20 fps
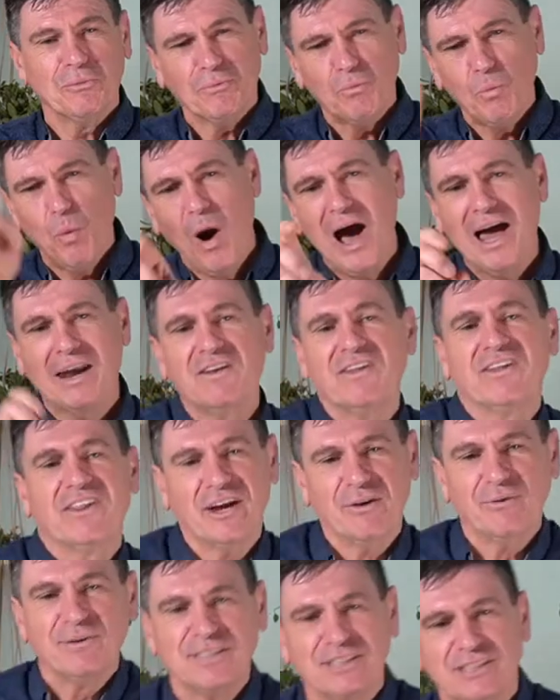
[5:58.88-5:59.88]
one,
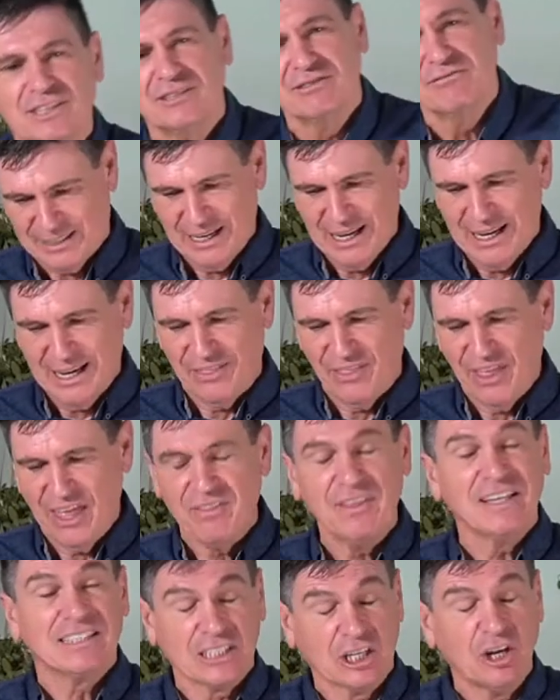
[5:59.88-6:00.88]
there's
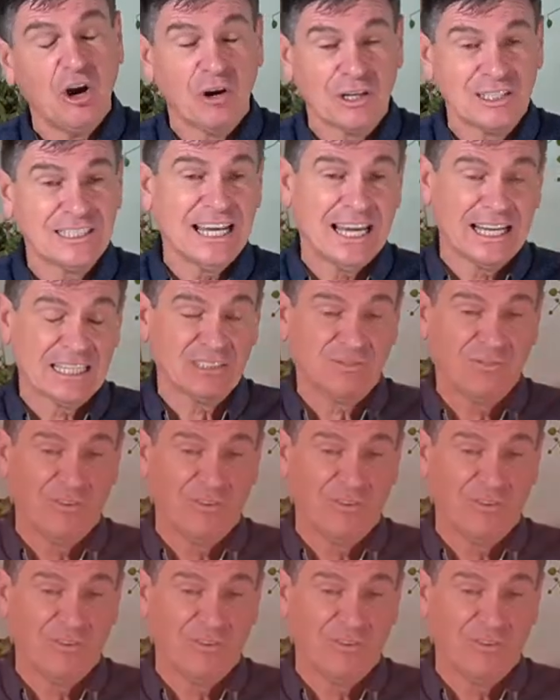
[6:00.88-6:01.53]
a context